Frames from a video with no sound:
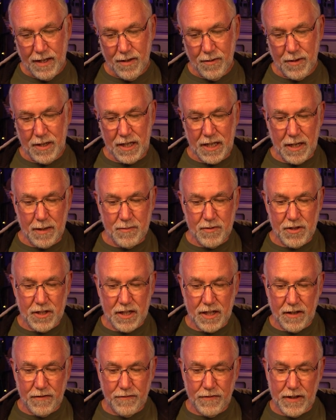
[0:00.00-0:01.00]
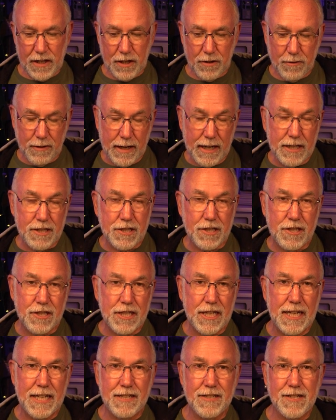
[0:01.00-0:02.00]
When it comes to the configuration
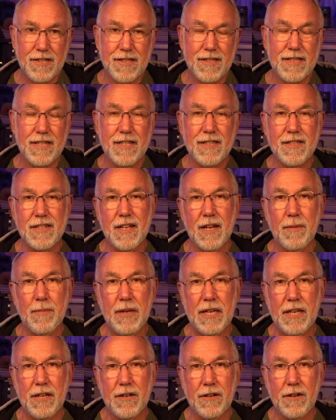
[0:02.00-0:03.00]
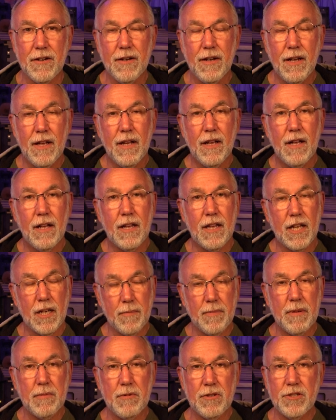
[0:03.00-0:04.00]
changes this time of year, a lot
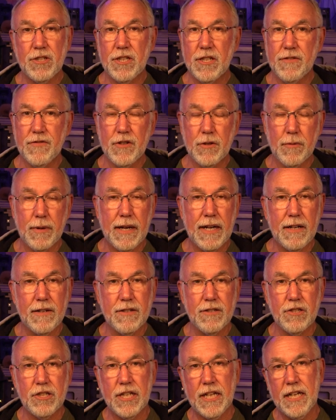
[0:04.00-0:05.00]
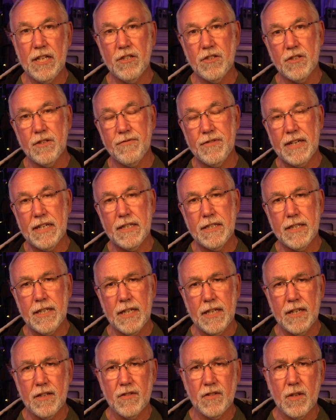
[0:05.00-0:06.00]
of people shift around and change the
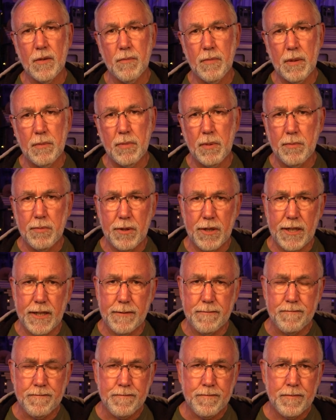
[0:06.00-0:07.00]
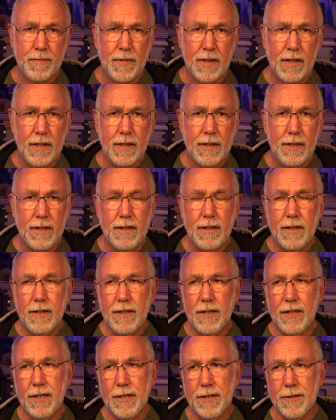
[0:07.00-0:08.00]
venting, and some people put,
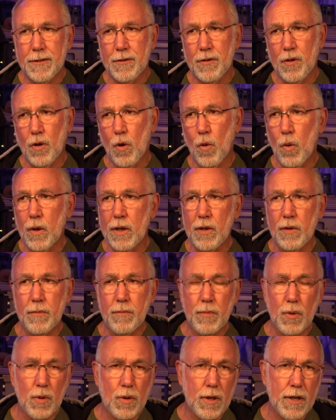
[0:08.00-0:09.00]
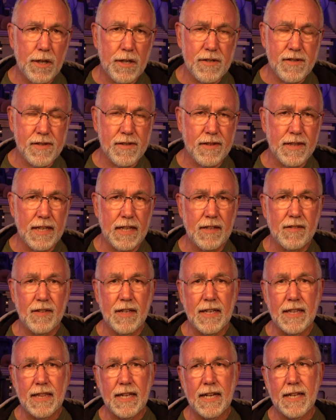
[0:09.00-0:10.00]
you know, quilt boards and things
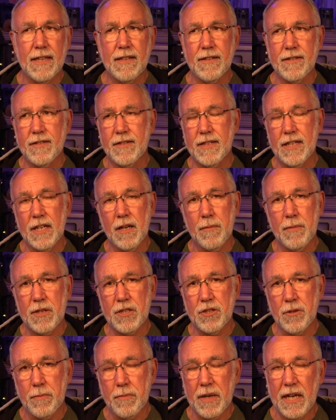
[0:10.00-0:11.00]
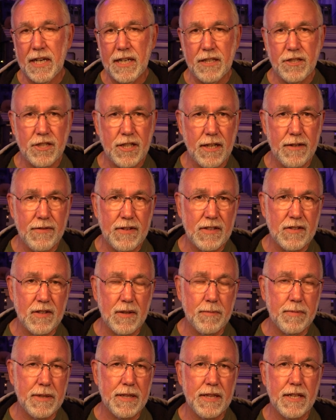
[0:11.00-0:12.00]
like that. They'll stick a bunch of pine shavings
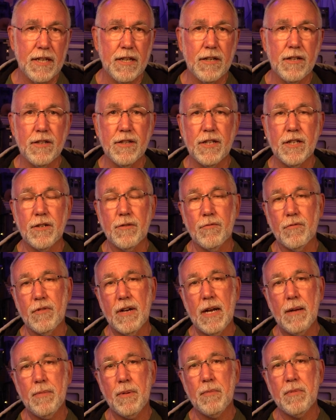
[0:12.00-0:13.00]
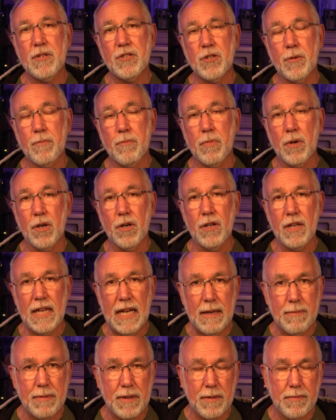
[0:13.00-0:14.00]
up in there. They'll wrap a bunch of
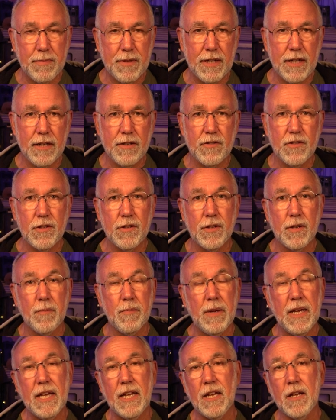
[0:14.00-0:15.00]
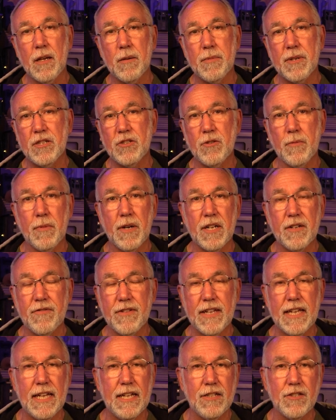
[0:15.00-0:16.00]
burlap up there. So they're making a bunch of
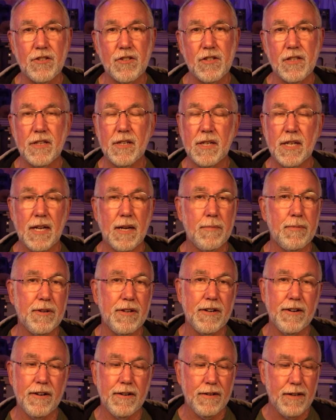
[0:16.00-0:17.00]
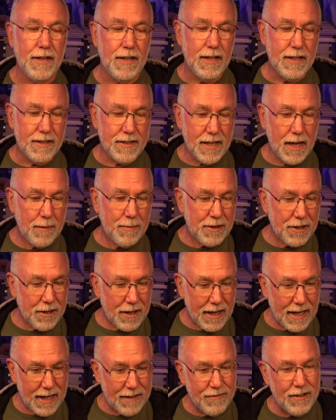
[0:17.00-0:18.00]
modifications to the top of their
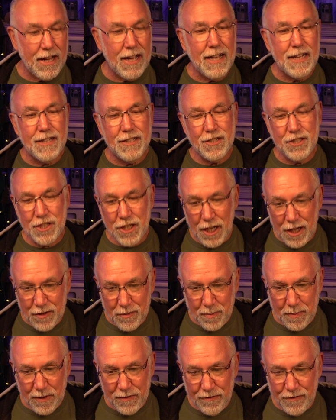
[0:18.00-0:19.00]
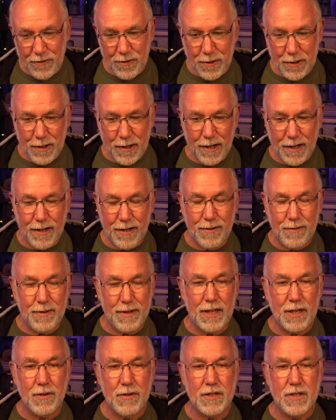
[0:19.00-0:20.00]
hive just before
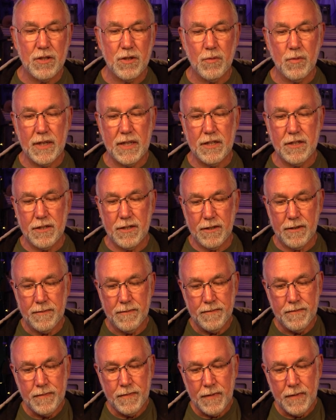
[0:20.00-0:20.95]
we go into winter.